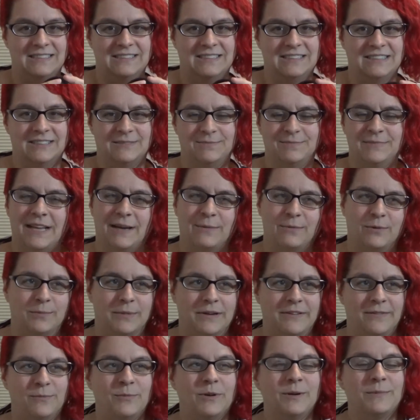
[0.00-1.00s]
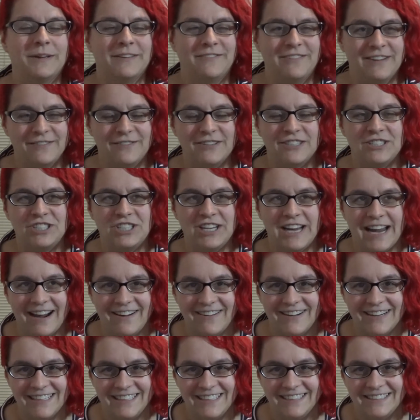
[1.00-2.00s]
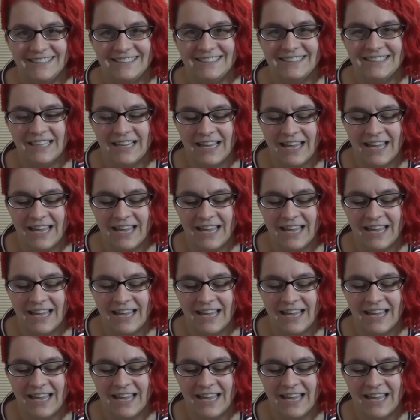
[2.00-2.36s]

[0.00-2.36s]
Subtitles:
One of my favorite charities.